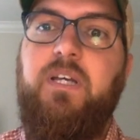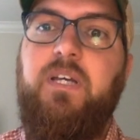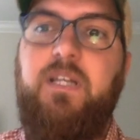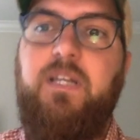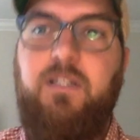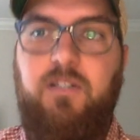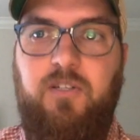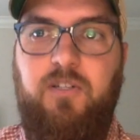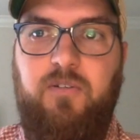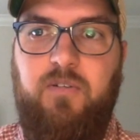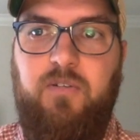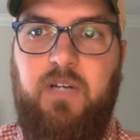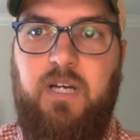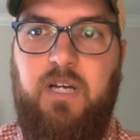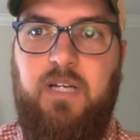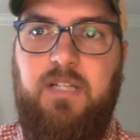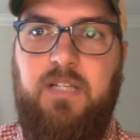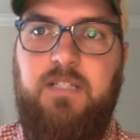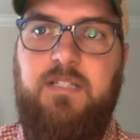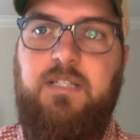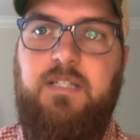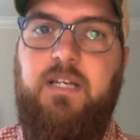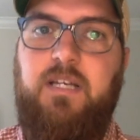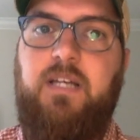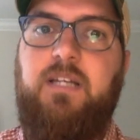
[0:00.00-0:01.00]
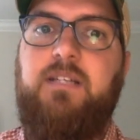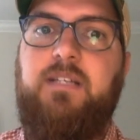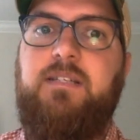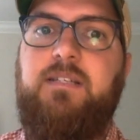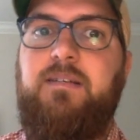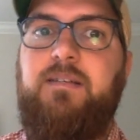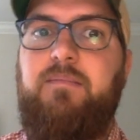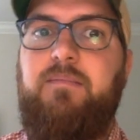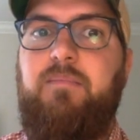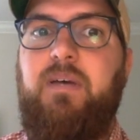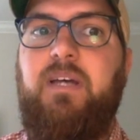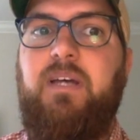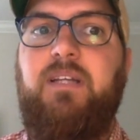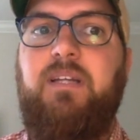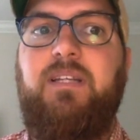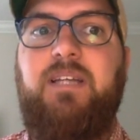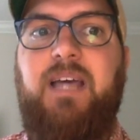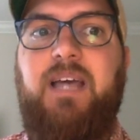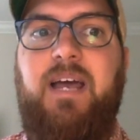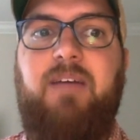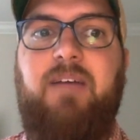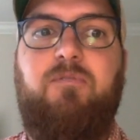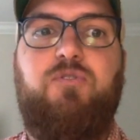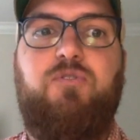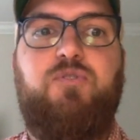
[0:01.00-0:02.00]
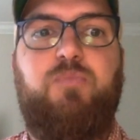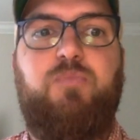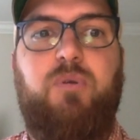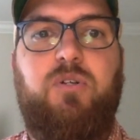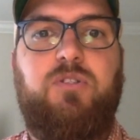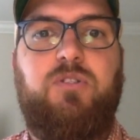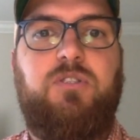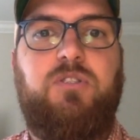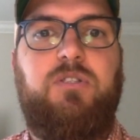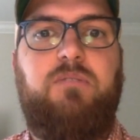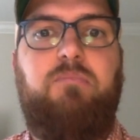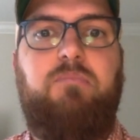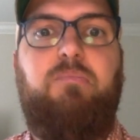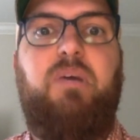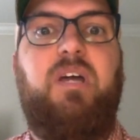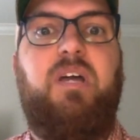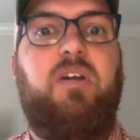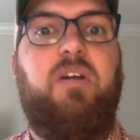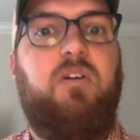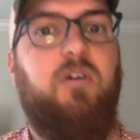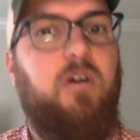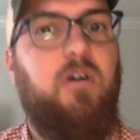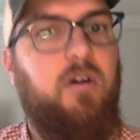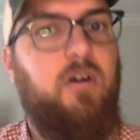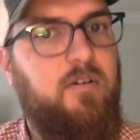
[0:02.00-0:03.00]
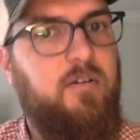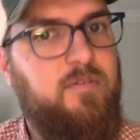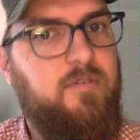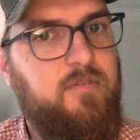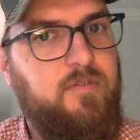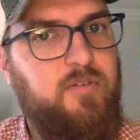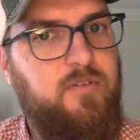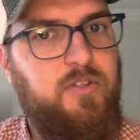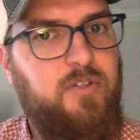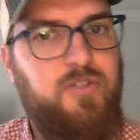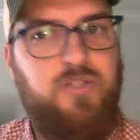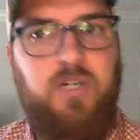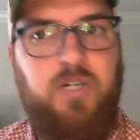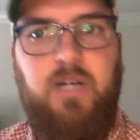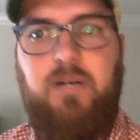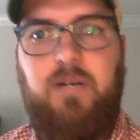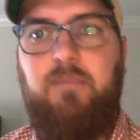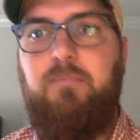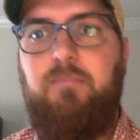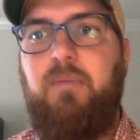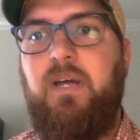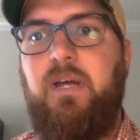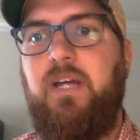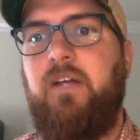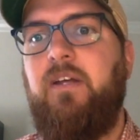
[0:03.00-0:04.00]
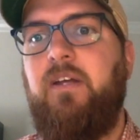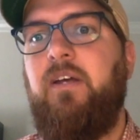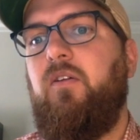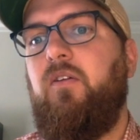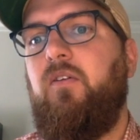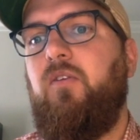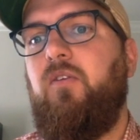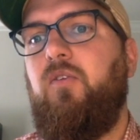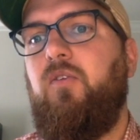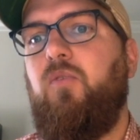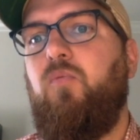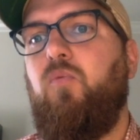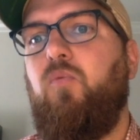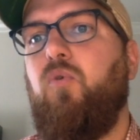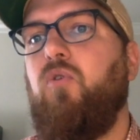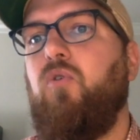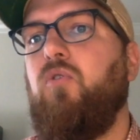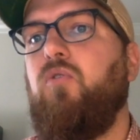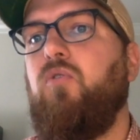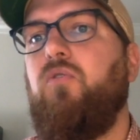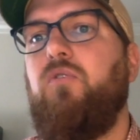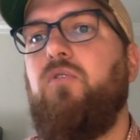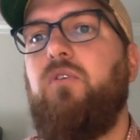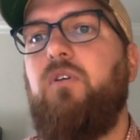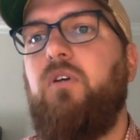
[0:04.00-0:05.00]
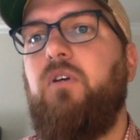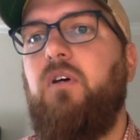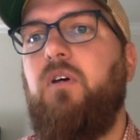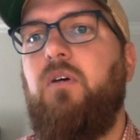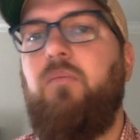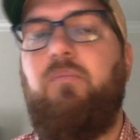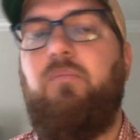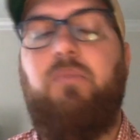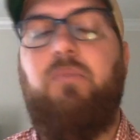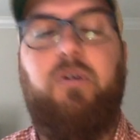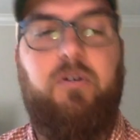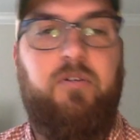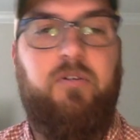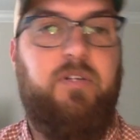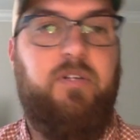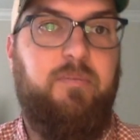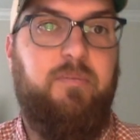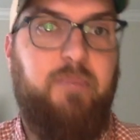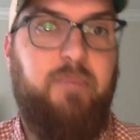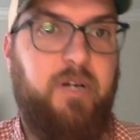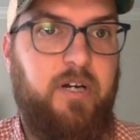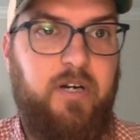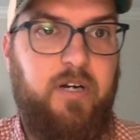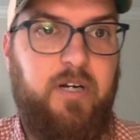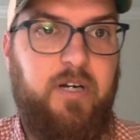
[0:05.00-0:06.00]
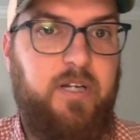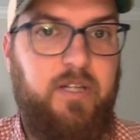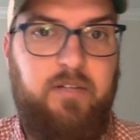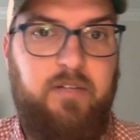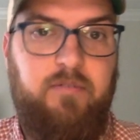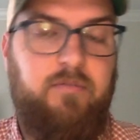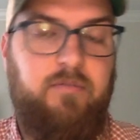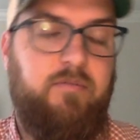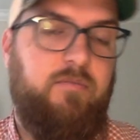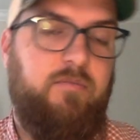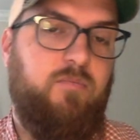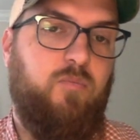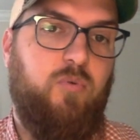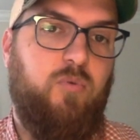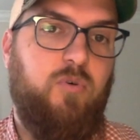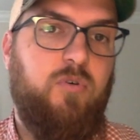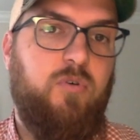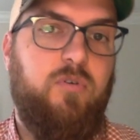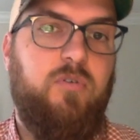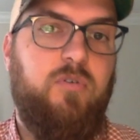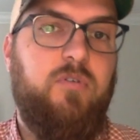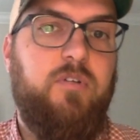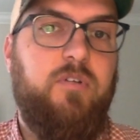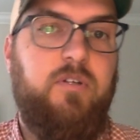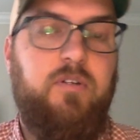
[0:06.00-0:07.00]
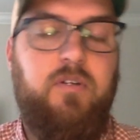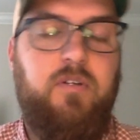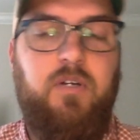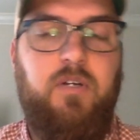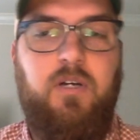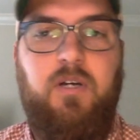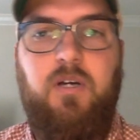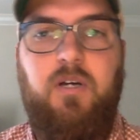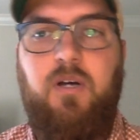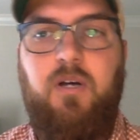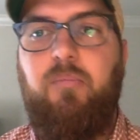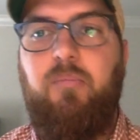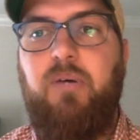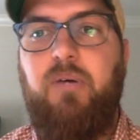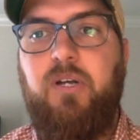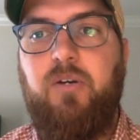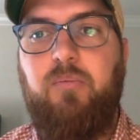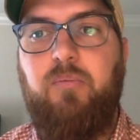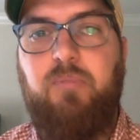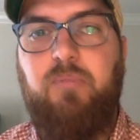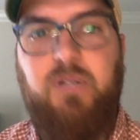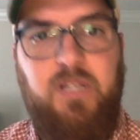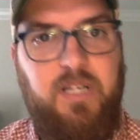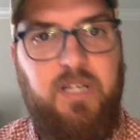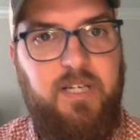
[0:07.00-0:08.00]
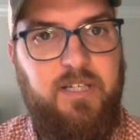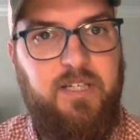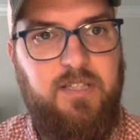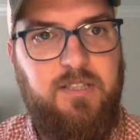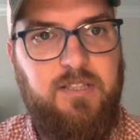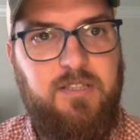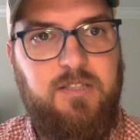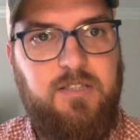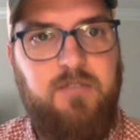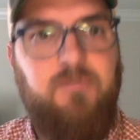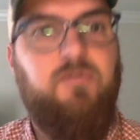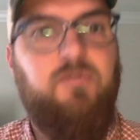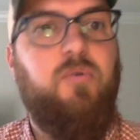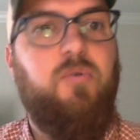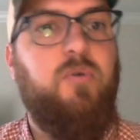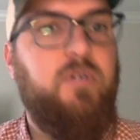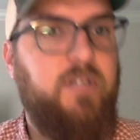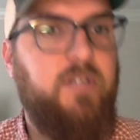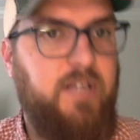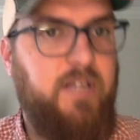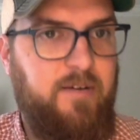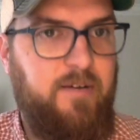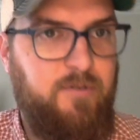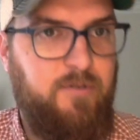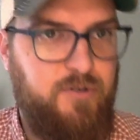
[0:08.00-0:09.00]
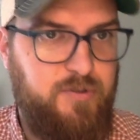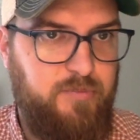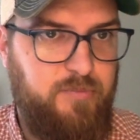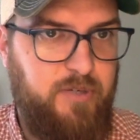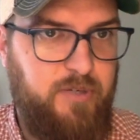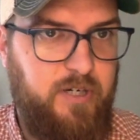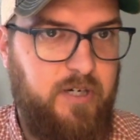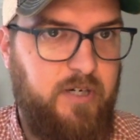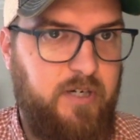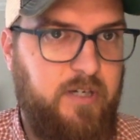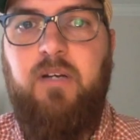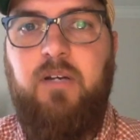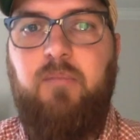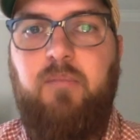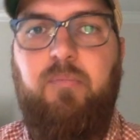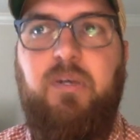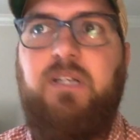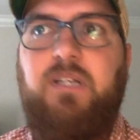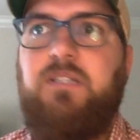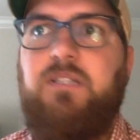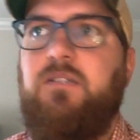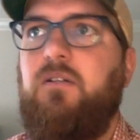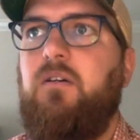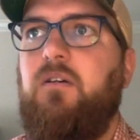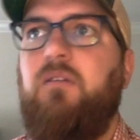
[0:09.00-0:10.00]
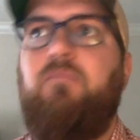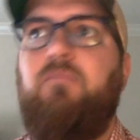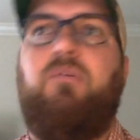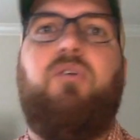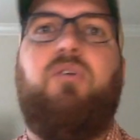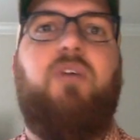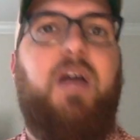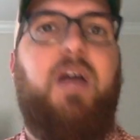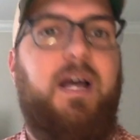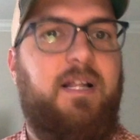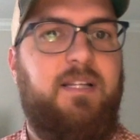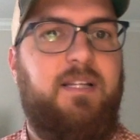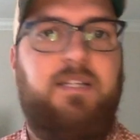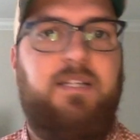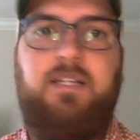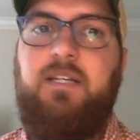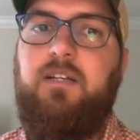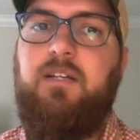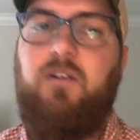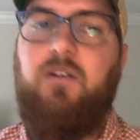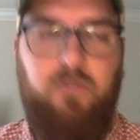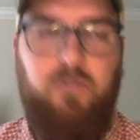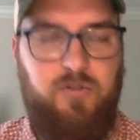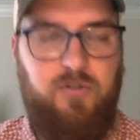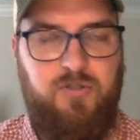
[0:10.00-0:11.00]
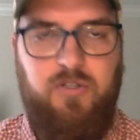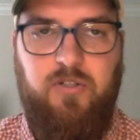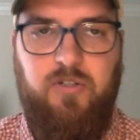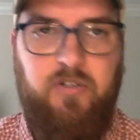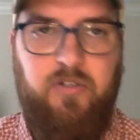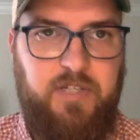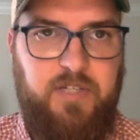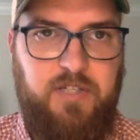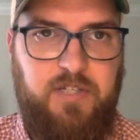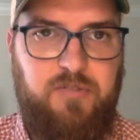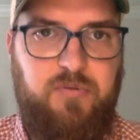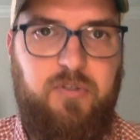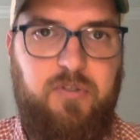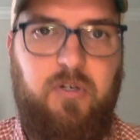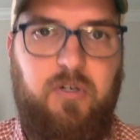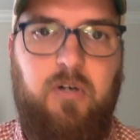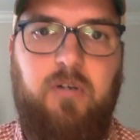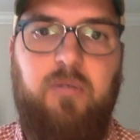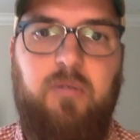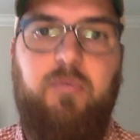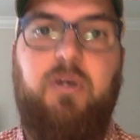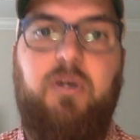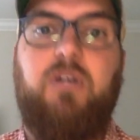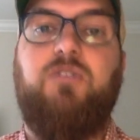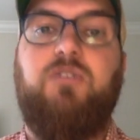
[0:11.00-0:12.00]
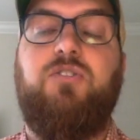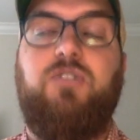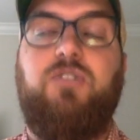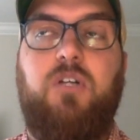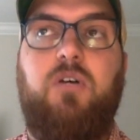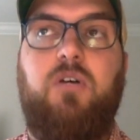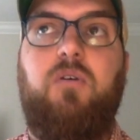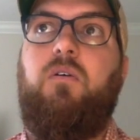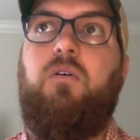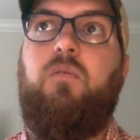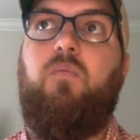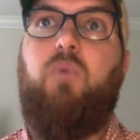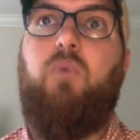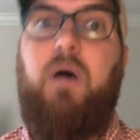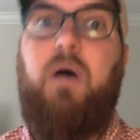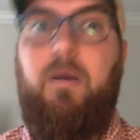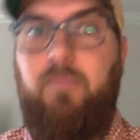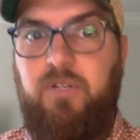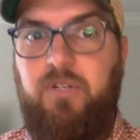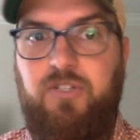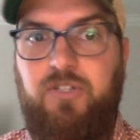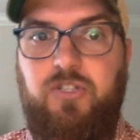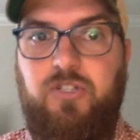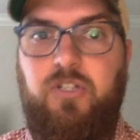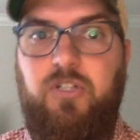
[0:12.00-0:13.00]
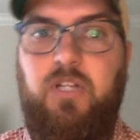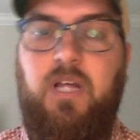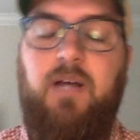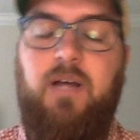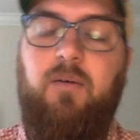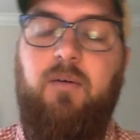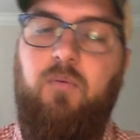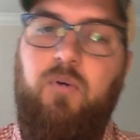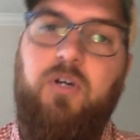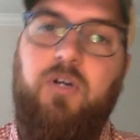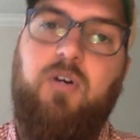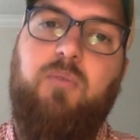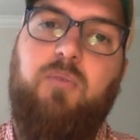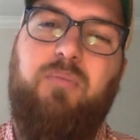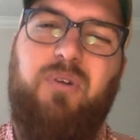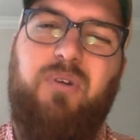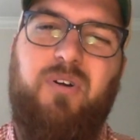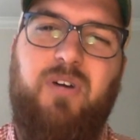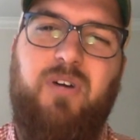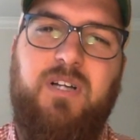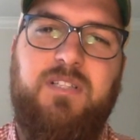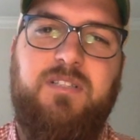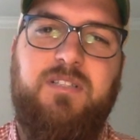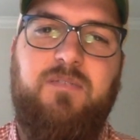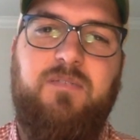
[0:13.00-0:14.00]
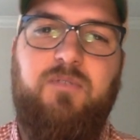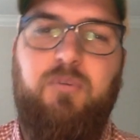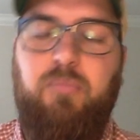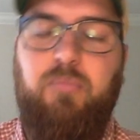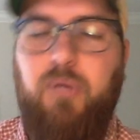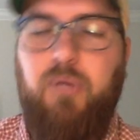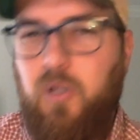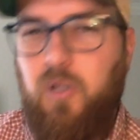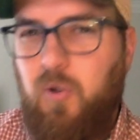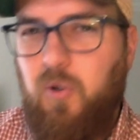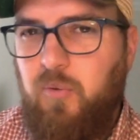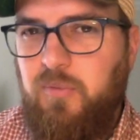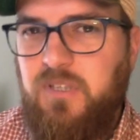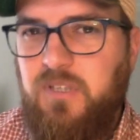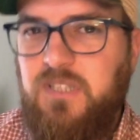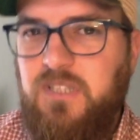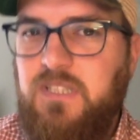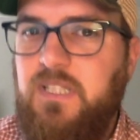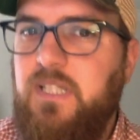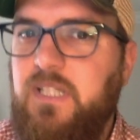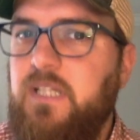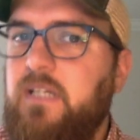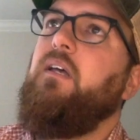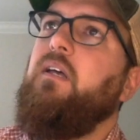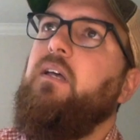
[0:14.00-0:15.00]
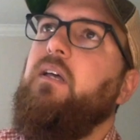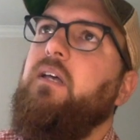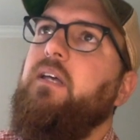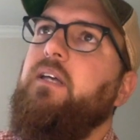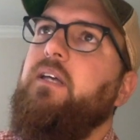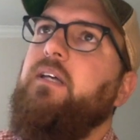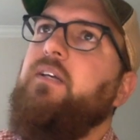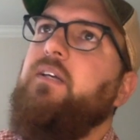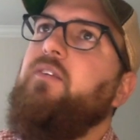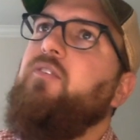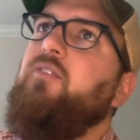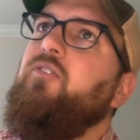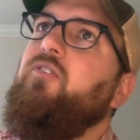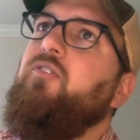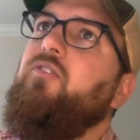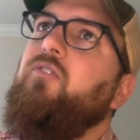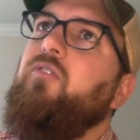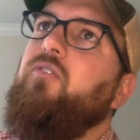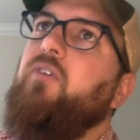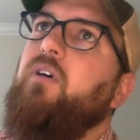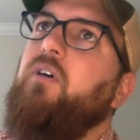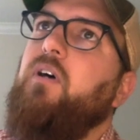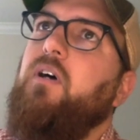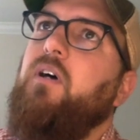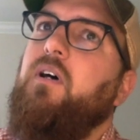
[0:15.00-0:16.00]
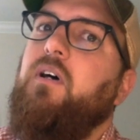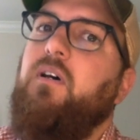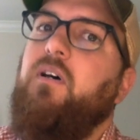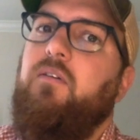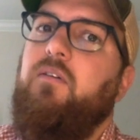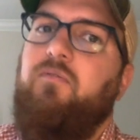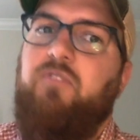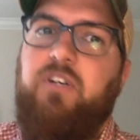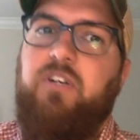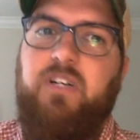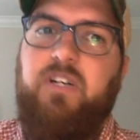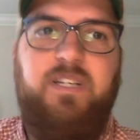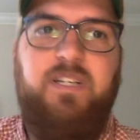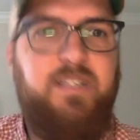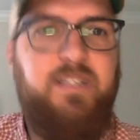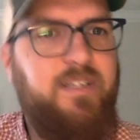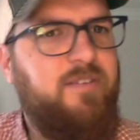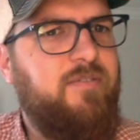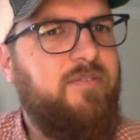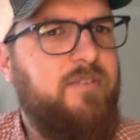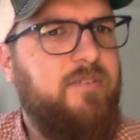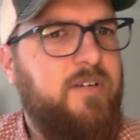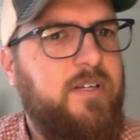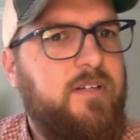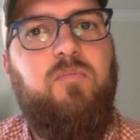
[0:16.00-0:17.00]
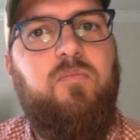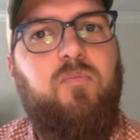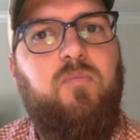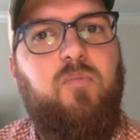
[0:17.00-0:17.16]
in the United States to make the average person better off, to try to make the world, or the American world, a better place for the average American, based on morality and all those other things we talked about. So why mention that? Well, progressive diplomacy is very different.